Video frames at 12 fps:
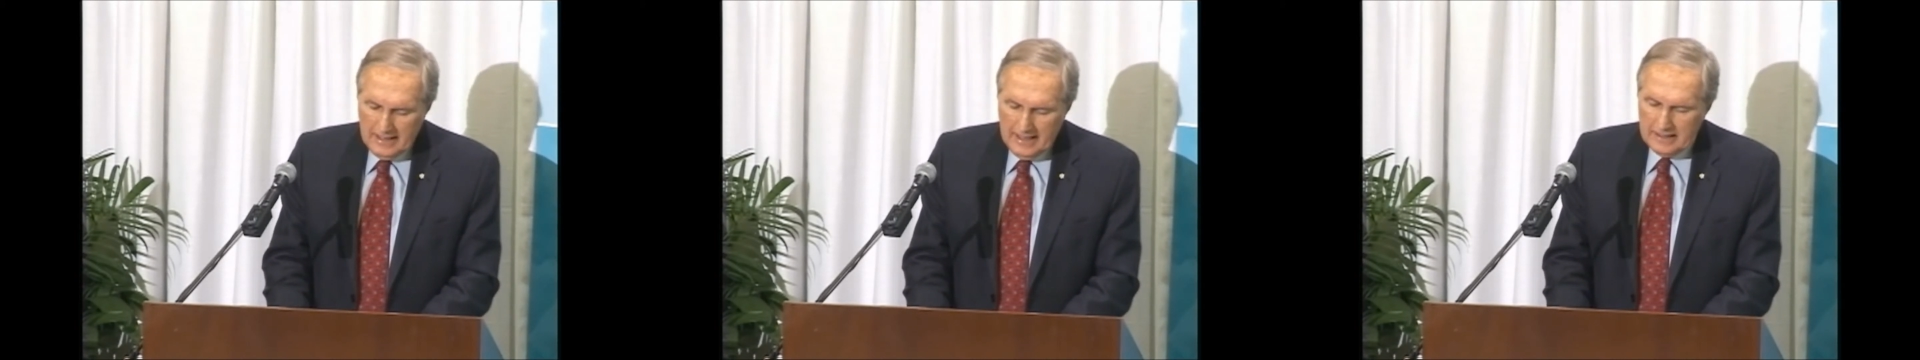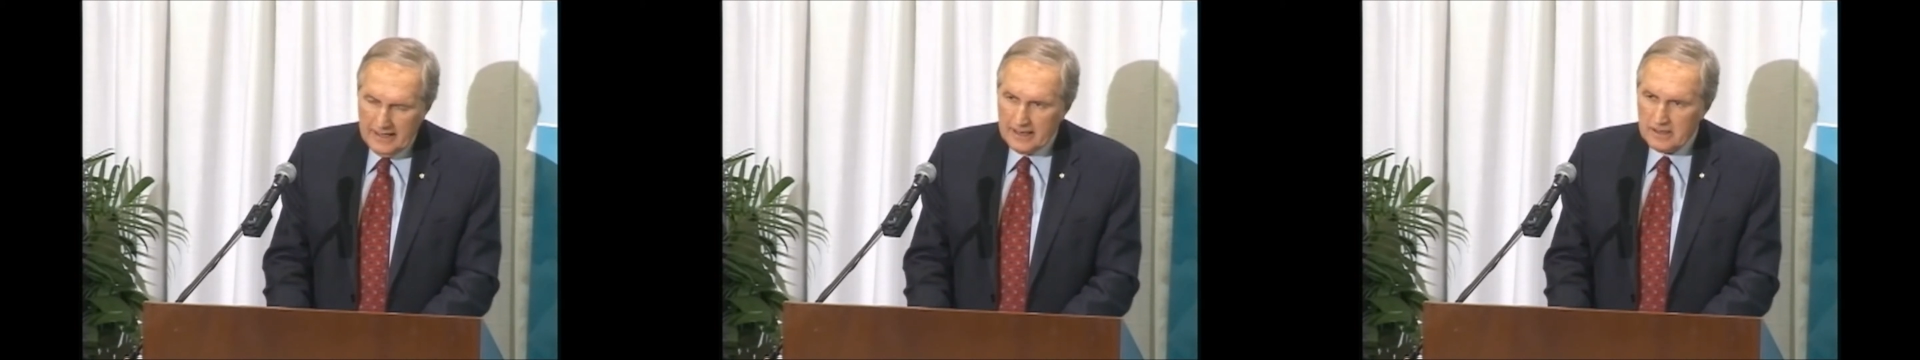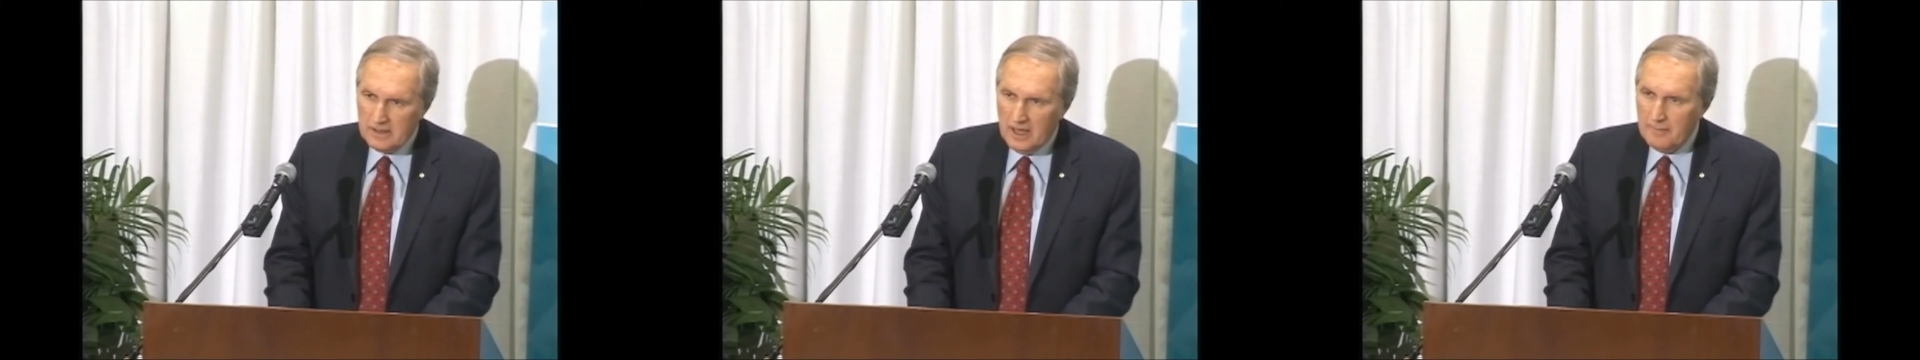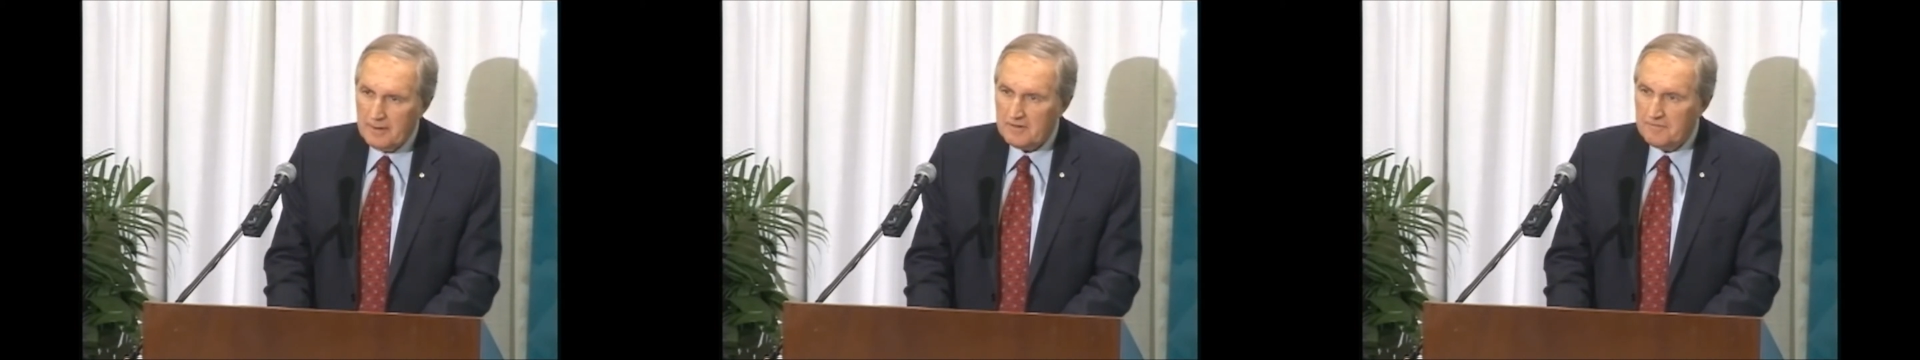and
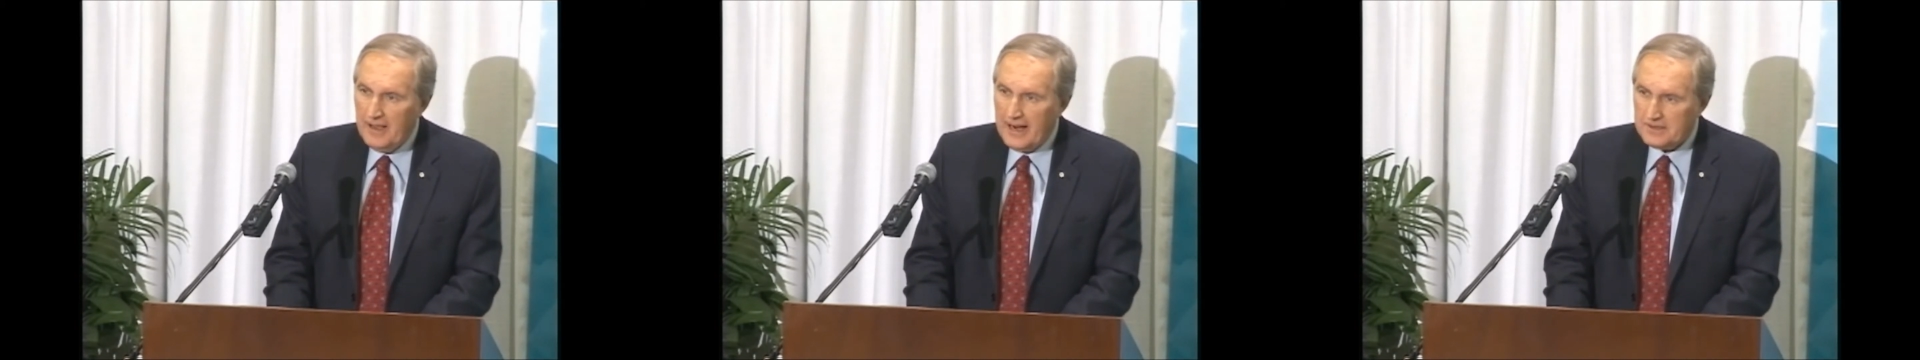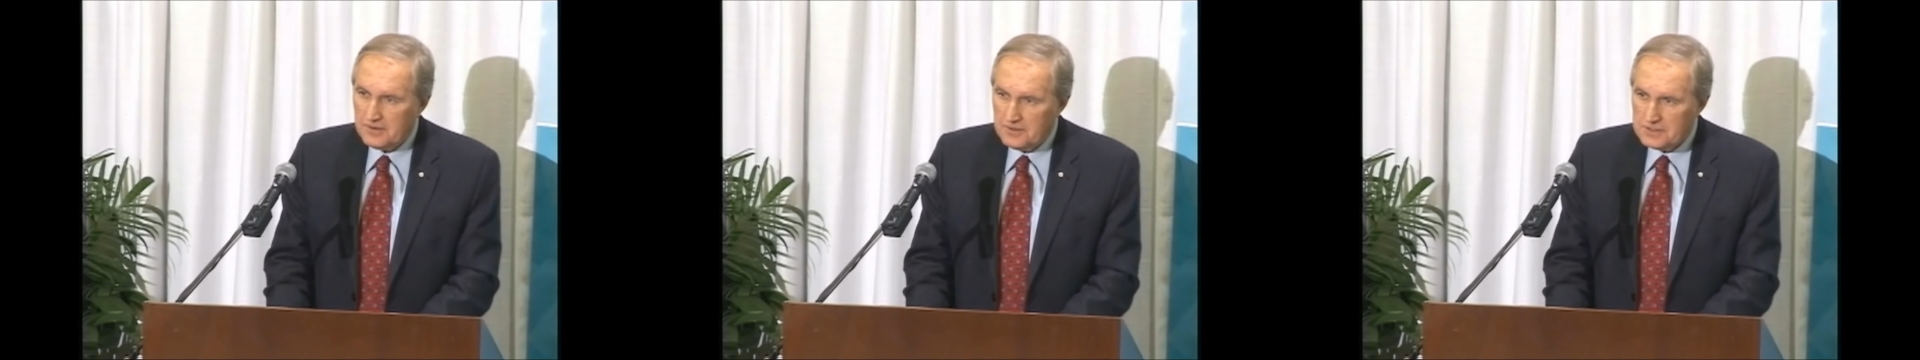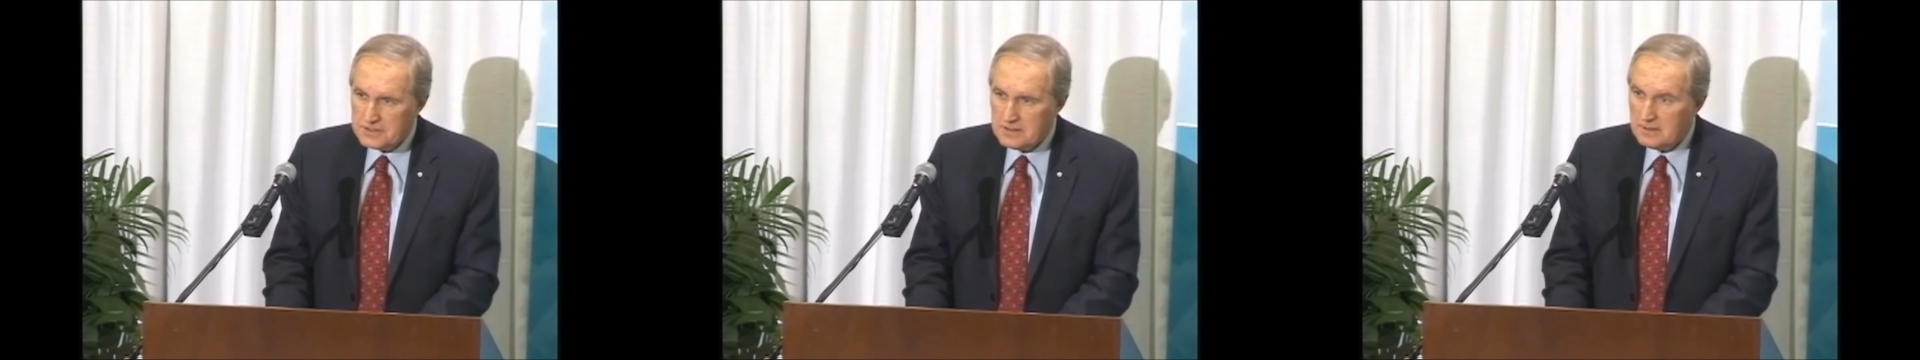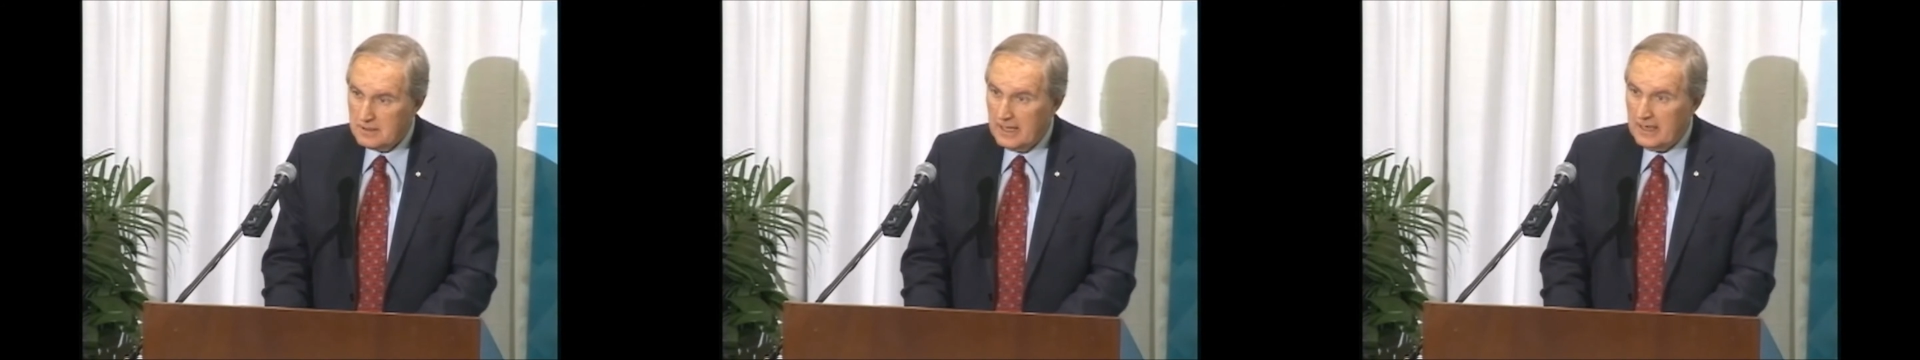economic factors,
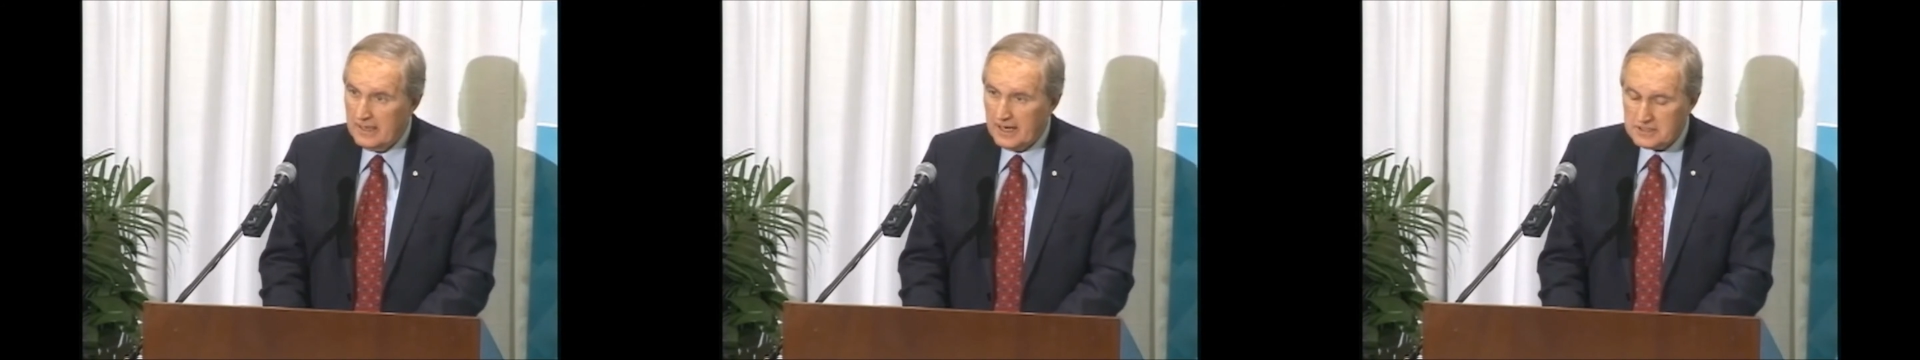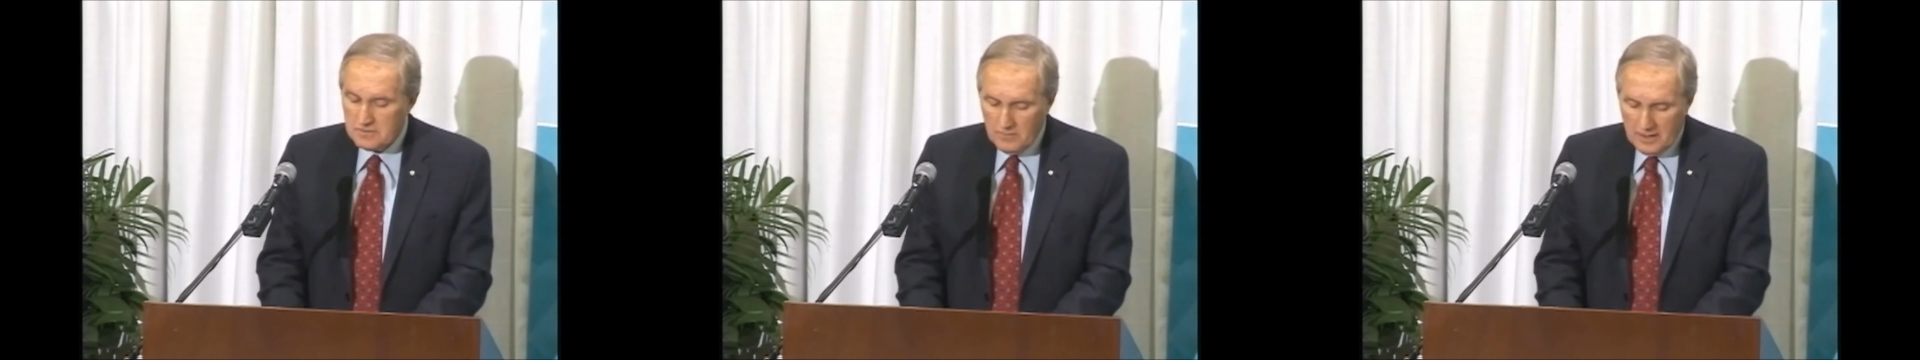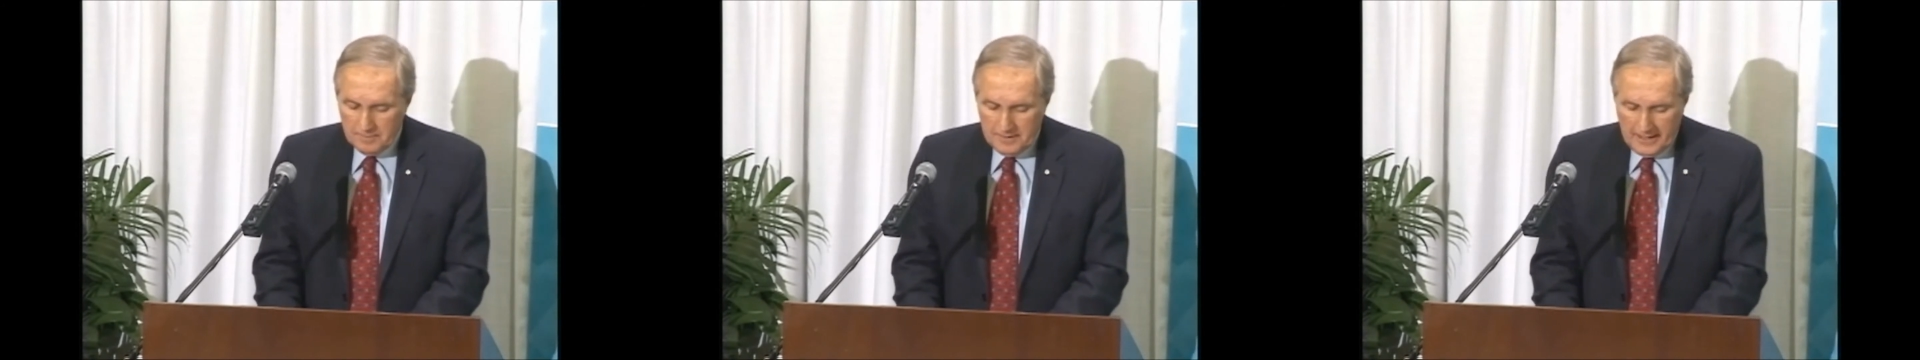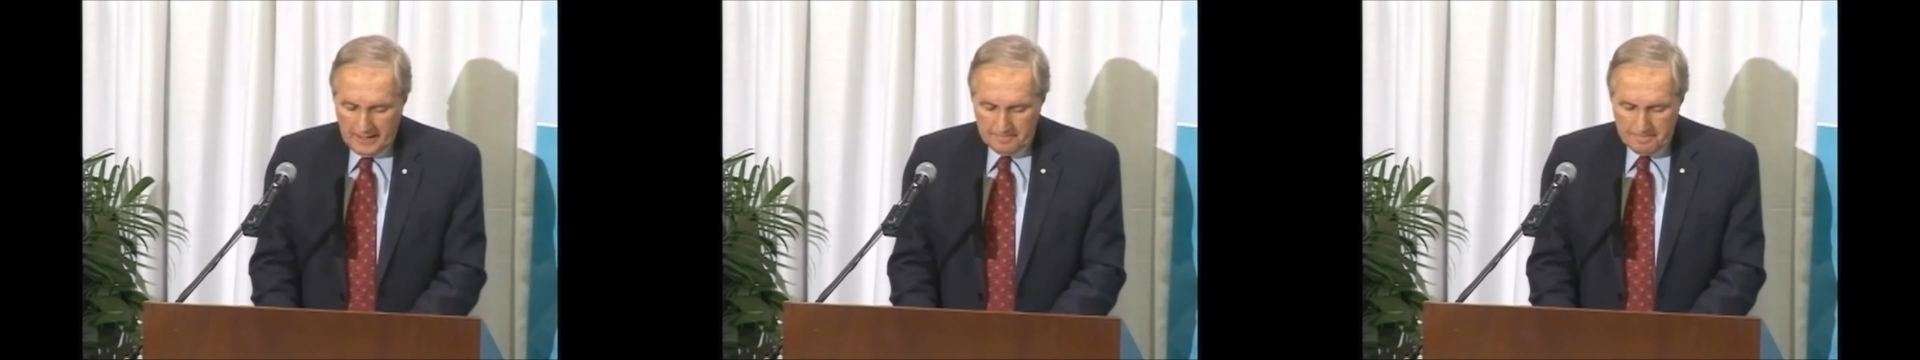the index of
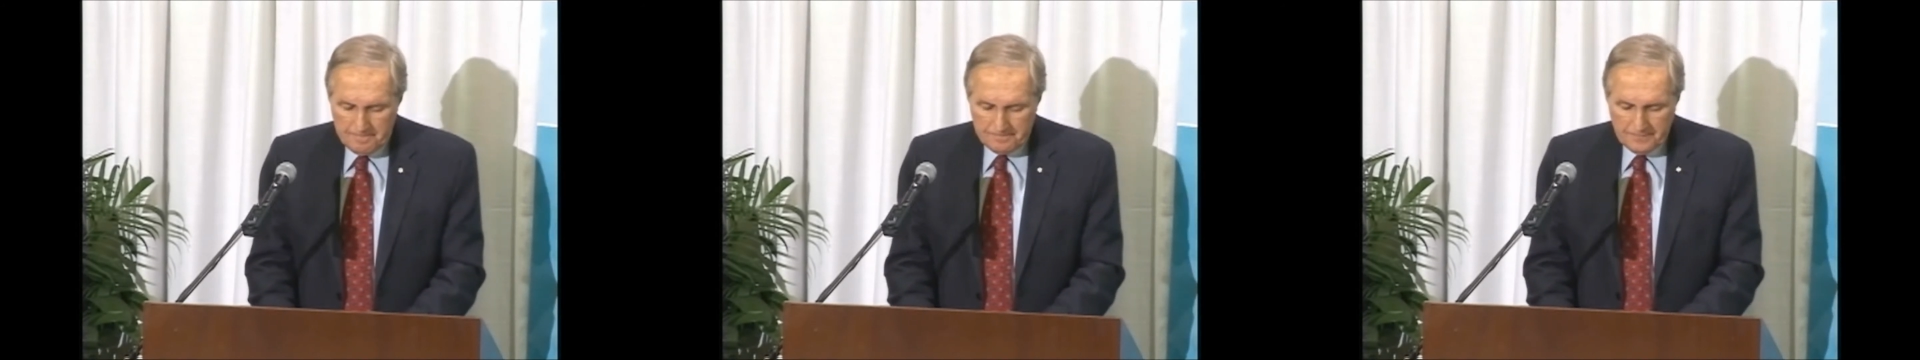well-being.